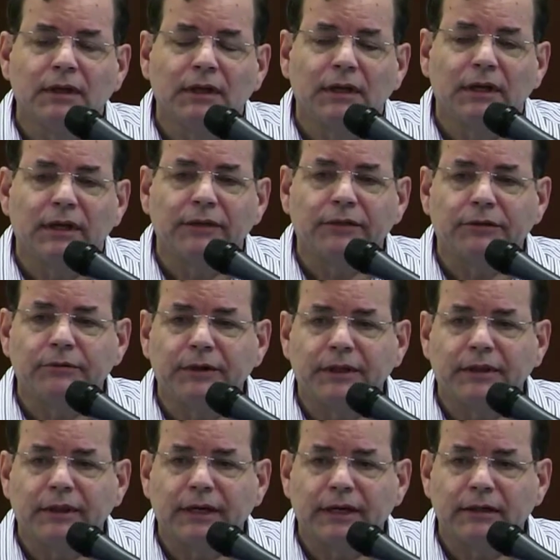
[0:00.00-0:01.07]
and
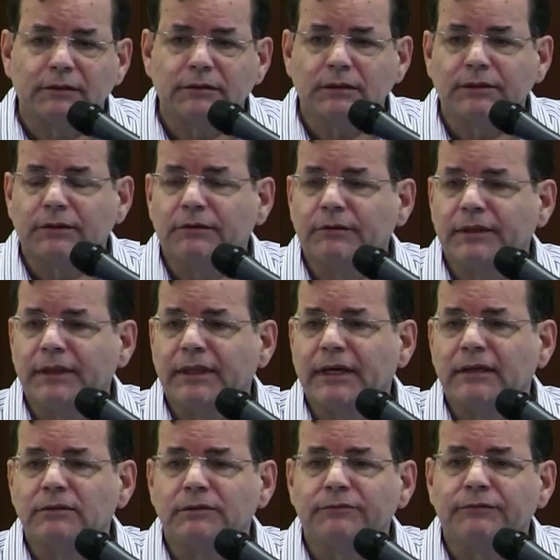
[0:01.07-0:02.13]

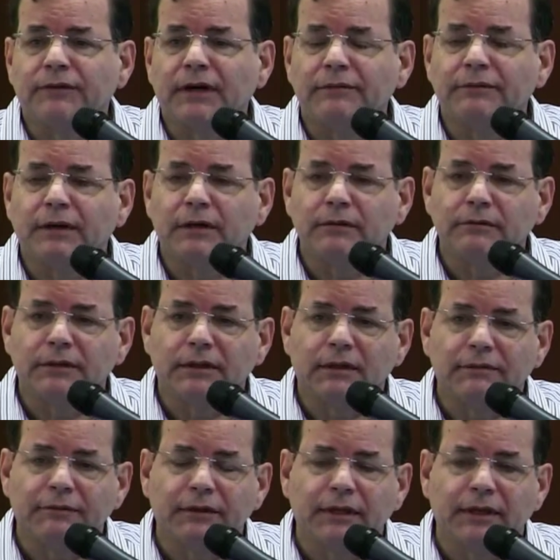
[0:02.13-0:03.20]
3,500
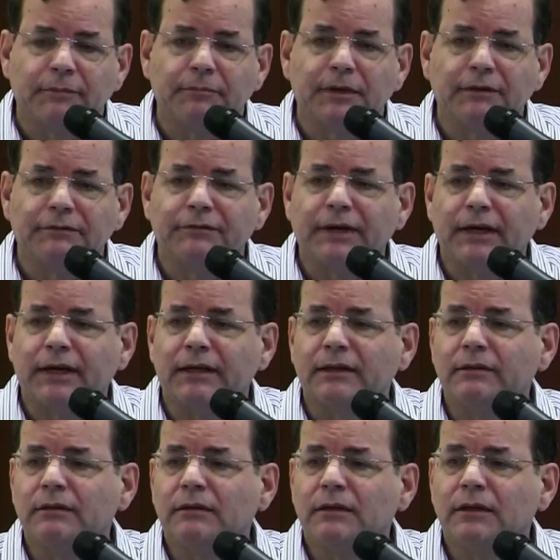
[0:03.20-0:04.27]
of them have had
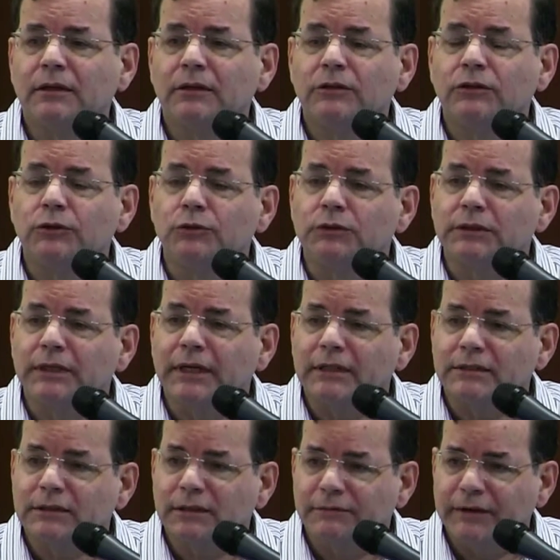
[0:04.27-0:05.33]
2
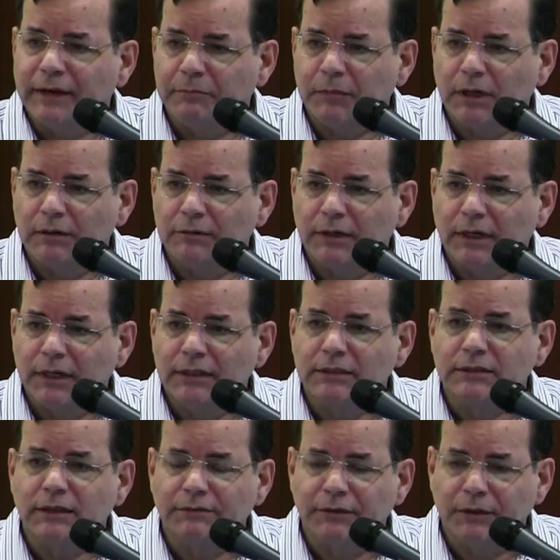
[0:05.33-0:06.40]
sets of
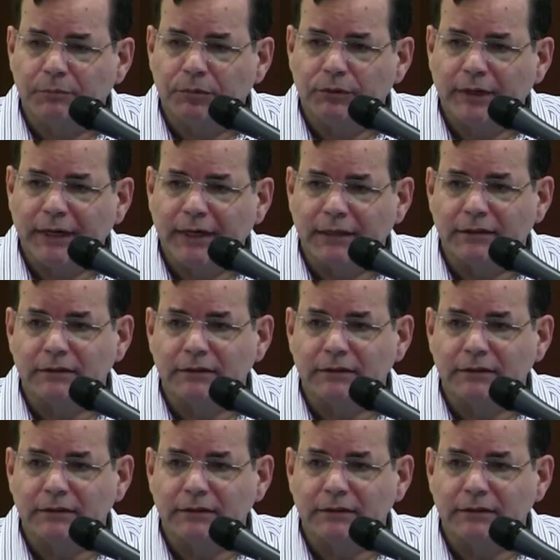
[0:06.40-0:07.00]
MRIs of the brain,